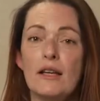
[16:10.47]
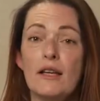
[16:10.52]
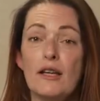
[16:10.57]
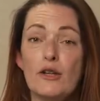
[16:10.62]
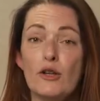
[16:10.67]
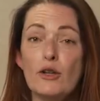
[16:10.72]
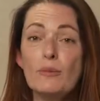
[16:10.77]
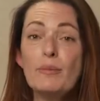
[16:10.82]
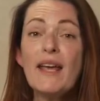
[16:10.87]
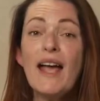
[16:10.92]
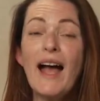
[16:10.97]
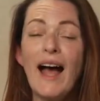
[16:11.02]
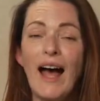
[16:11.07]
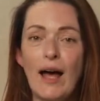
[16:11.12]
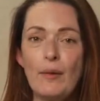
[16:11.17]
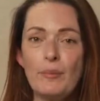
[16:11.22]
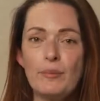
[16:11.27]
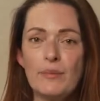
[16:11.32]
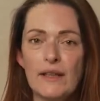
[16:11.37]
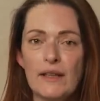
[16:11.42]
you'll be
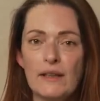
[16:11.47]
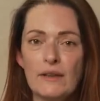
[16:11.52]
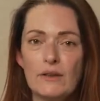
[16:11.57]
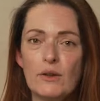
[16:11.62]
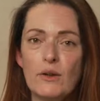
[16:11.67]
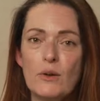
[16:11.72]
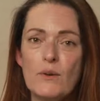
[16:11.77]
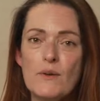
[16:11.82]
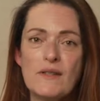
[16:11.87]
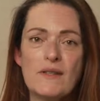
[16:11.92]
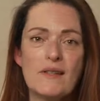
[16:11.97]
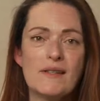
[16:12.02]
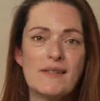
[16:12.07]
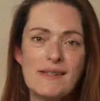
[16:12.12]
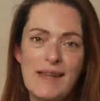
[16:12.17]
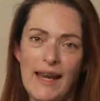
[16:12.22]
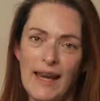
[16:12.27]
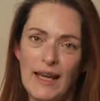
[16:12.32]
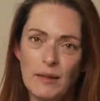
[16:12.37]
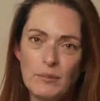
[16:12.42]
happy to use the
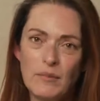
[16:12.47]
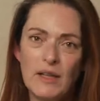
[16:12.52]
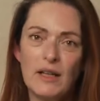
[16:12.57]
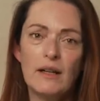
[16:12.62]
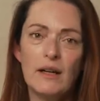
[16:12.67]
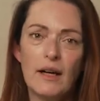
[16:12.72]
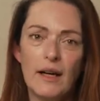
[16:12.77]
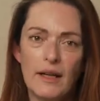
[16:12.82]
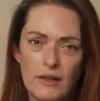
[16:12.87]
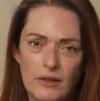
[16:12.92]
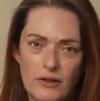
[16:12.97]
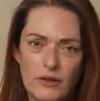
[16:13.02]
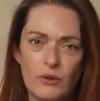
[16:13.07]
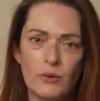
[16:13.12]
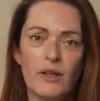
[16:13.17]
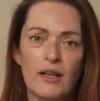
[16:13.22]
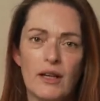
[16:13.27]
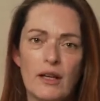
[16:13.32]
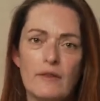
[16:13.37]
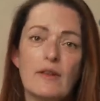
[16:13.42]
same
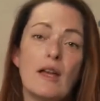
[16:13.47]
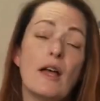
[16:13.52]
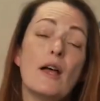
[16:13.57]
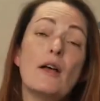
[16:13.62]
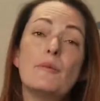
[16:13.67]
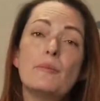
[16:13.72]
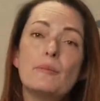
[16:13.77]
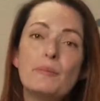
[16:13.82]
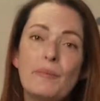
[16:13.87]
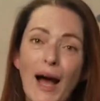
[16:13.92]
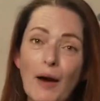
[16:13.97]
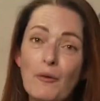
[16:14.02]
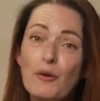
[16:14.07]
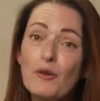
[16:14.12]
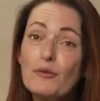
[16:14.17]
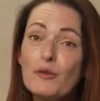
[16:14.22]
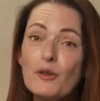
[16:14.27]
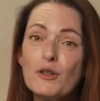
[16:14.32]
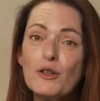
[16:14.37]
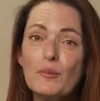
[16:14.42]
intuitive,
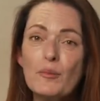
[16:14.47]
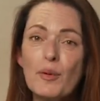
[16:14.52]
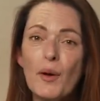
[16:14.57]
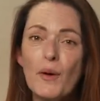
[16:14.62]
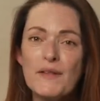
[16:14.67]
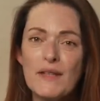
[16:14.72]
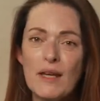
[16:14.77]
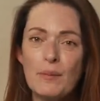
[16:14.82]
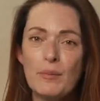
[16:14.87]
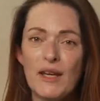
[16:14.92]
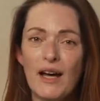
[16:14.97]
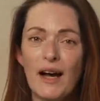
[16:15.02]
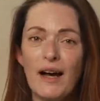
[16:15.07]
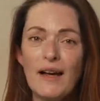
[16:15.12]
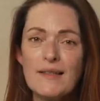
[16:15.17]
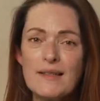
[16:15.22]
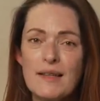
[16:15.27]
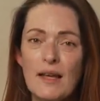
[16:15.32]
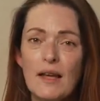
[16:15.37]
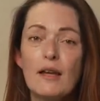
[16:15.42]
powerful Compose
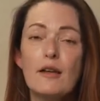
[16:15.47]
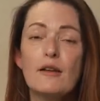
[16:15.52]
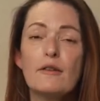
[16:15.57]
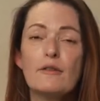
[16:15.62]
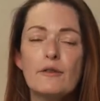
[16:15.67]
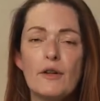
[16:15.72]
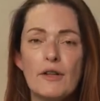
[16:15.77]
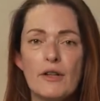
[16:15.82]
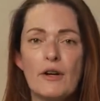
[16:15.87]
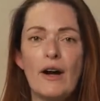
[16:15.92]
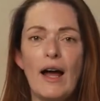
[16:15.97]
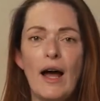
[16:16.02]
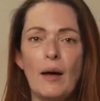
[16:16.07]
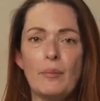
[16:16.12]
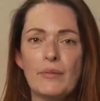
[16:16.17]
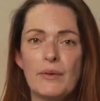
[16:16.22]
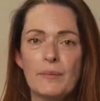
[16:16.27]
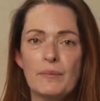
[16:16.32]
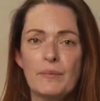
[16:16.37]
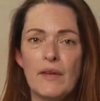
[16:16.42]
APIs for your
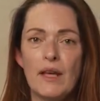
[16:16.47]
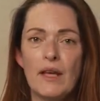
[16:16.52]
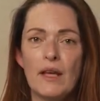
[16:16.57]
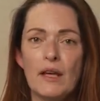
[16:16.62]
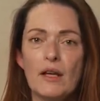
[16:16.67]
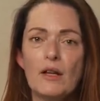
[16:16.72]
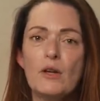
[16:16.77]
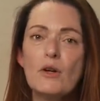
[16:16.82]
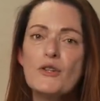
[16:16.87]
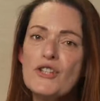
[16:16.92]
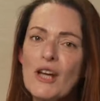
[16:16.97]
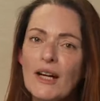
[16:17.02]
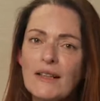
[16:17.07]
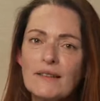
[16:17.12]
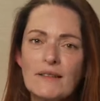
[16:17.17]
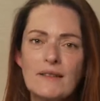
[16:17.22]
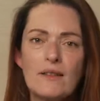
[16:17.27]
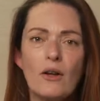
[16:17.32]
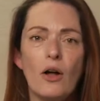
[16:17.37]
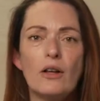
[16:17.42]
app. Go check
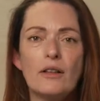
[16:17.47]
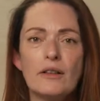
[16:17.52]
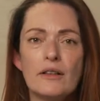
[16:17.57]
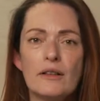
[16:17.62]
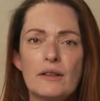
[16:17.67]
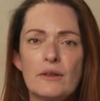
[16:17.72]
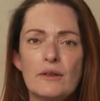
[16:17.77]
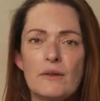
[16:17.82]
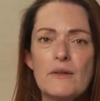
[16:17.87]
the talk to